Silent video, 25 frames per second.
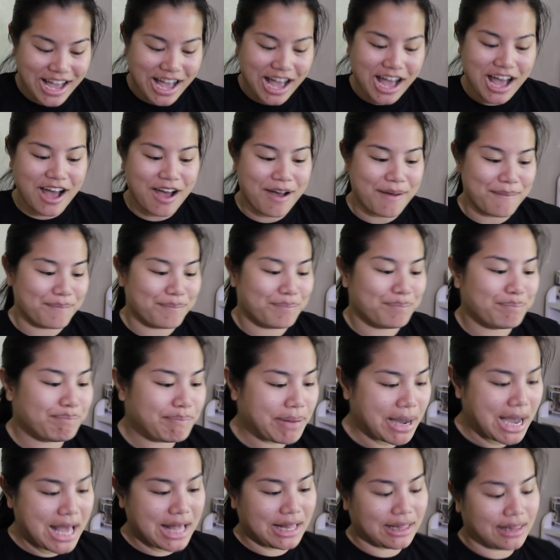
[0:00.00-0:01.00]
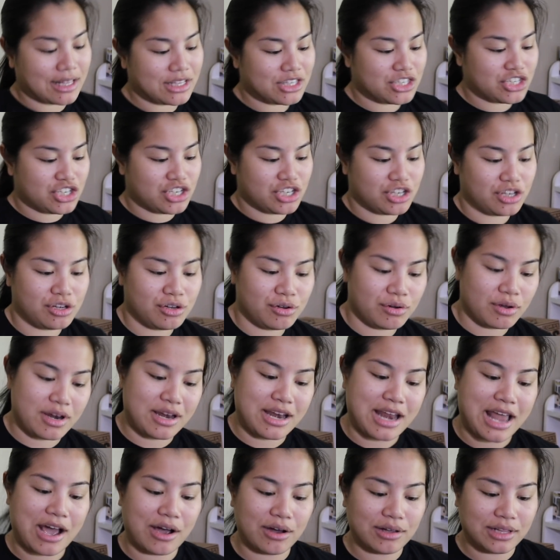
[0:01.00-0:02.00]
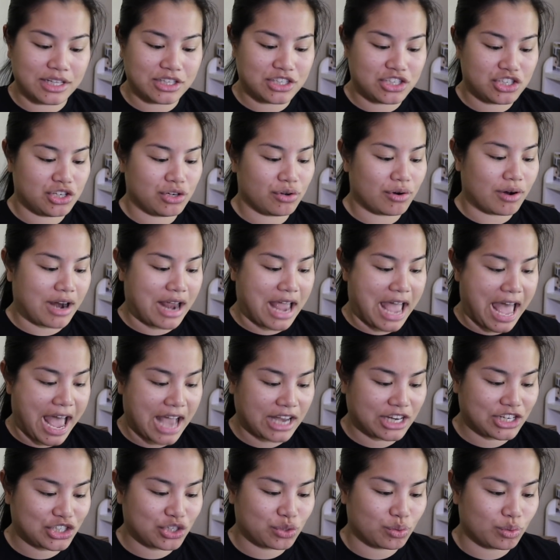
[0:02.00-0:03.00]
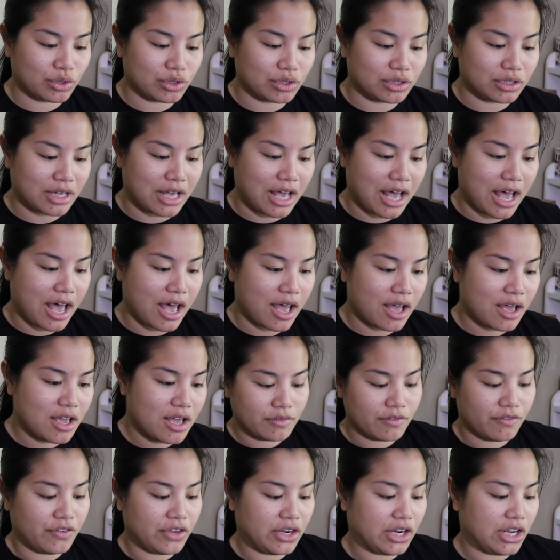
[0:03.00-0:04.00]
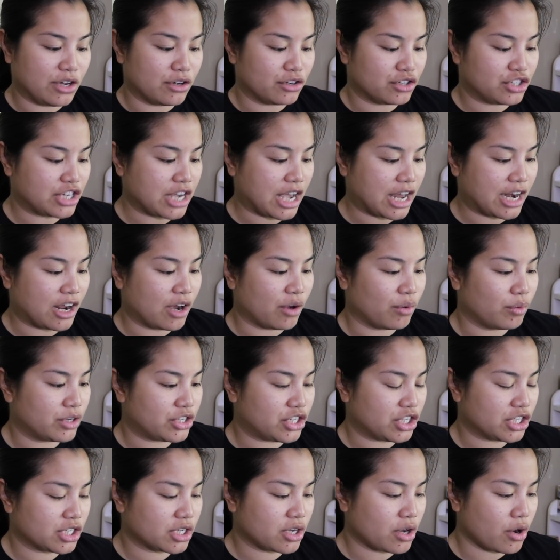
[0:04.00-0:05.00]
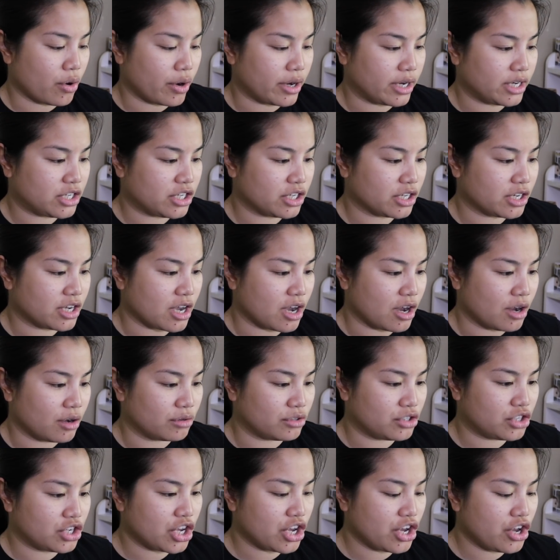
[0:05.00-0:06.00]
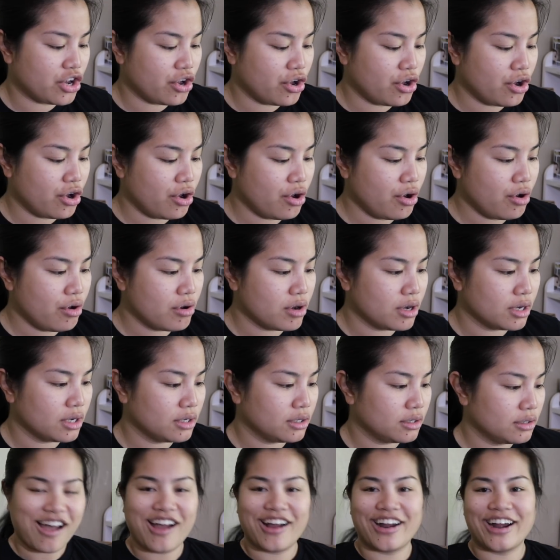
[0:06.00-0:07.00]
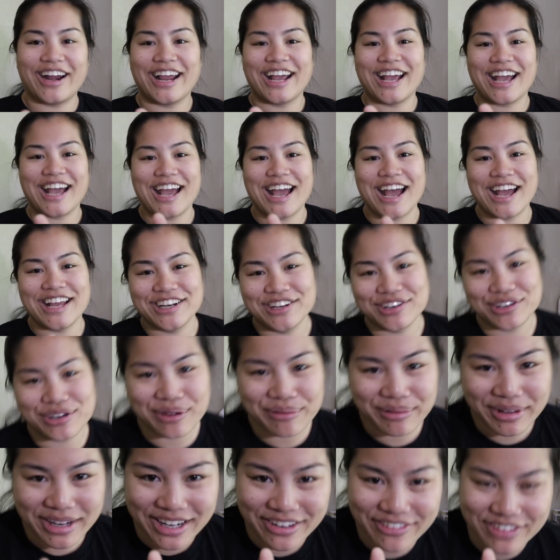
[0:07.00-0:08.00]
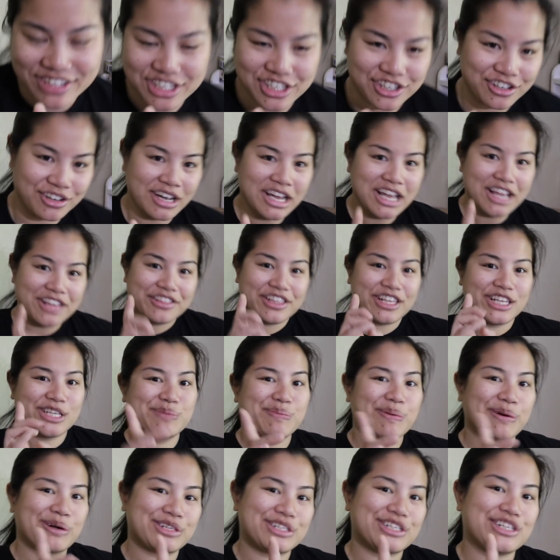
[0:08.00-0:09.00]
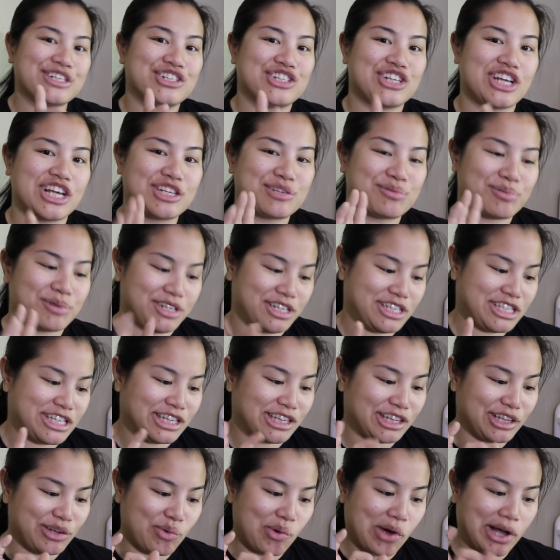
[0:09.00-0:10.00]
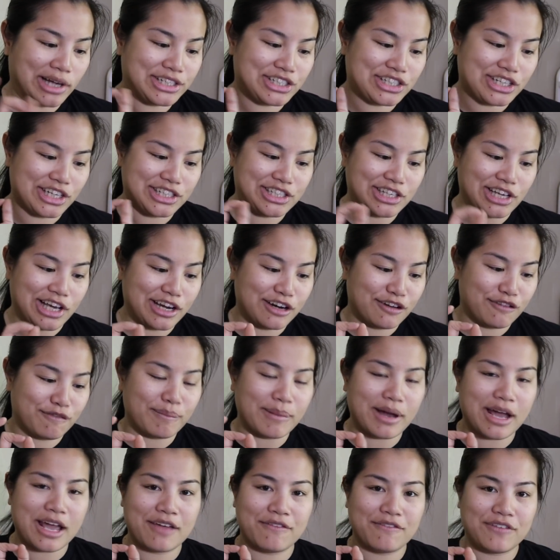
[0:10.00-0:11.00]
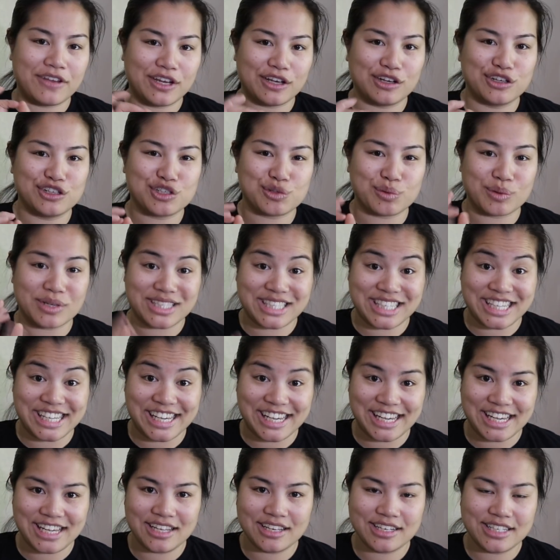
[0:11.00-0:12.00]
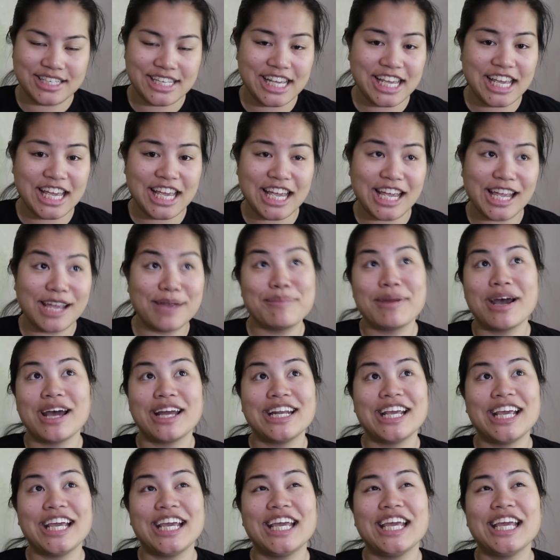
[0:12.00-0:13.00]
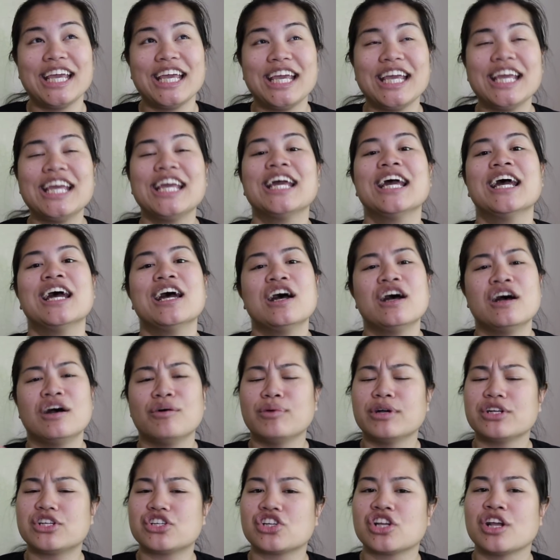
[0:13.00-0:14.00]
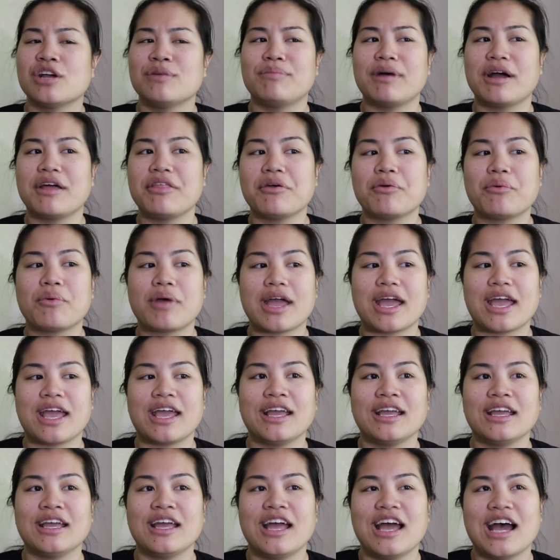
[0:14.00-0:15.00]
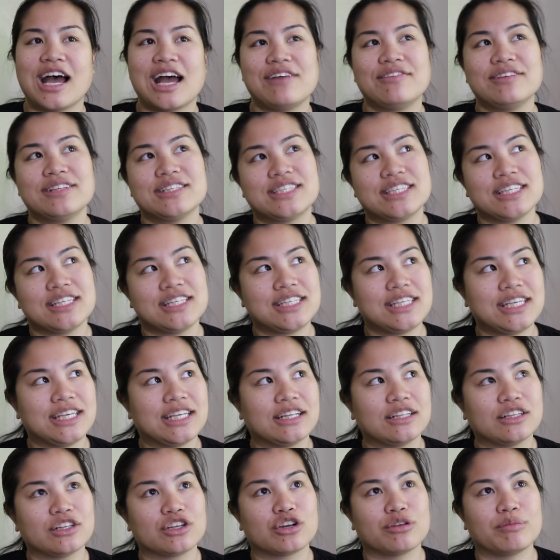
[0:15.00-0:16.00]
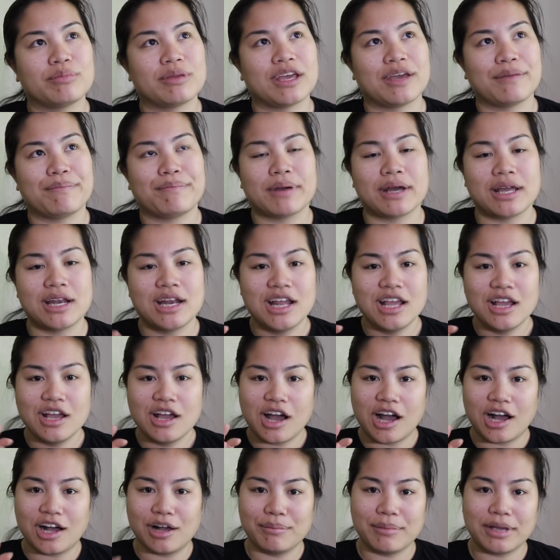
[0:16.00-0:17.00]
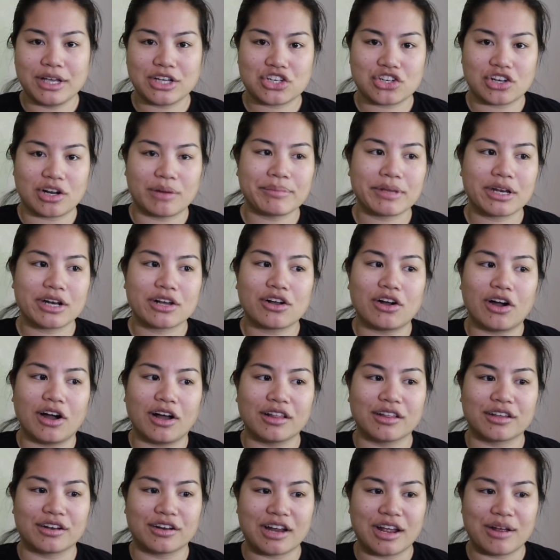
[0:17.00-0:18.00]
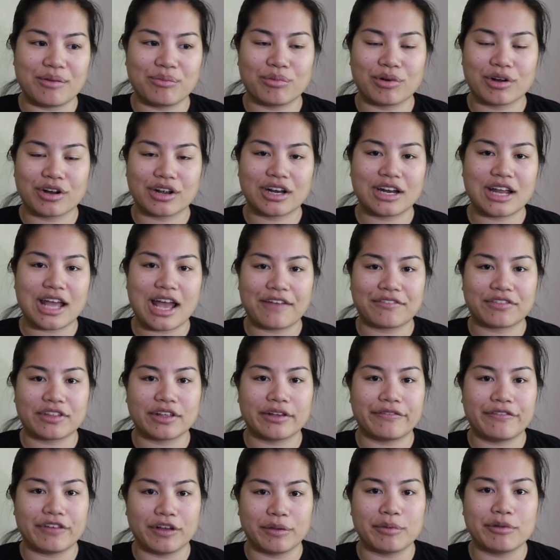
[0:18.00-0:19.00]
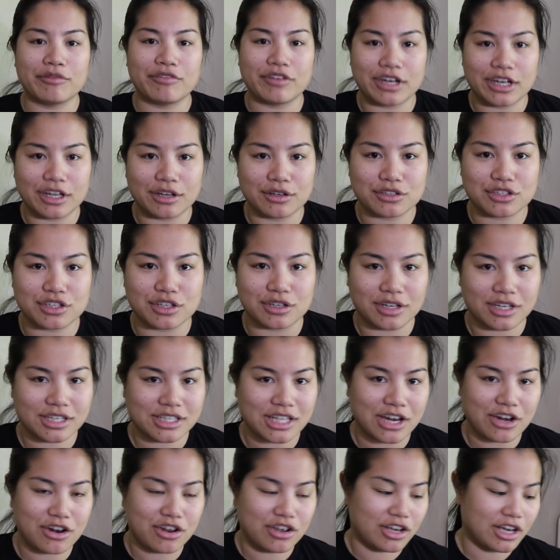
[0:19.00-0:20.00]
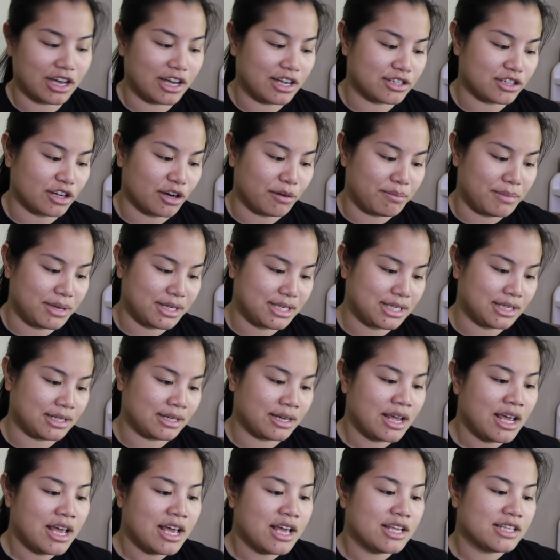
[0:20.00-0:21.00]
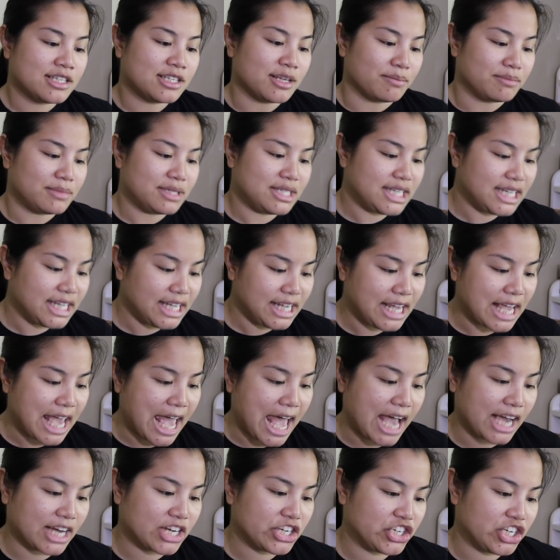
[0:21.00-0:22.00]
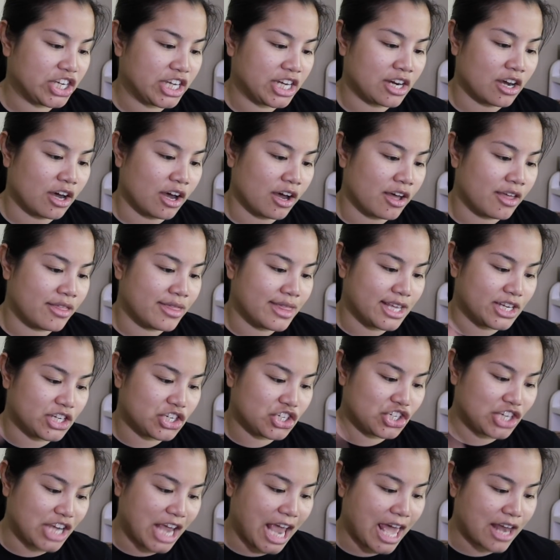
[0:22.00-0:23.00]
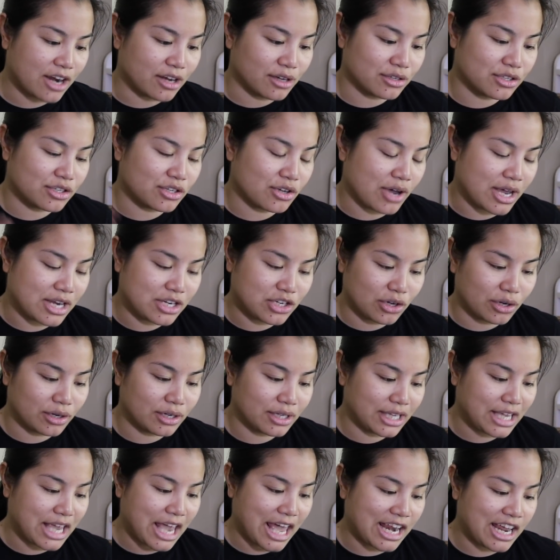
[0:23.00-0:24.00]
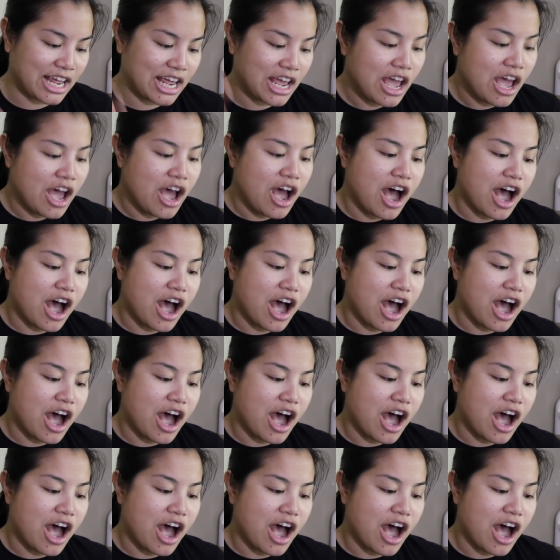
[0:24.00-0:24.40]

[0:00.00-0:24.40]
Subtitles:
But let's do our actual video shout out, which is going to go to, all right, I know who I'm gonna give it to. This person just recently watched a ton of my videos with T Money, which, by the way, I haven't seen Tina in a little bit, but I'll make sure, I'm gonna call her and we're gonna have to film a video soon because I know you guys are missing some tea action on this channel, so I totally get it.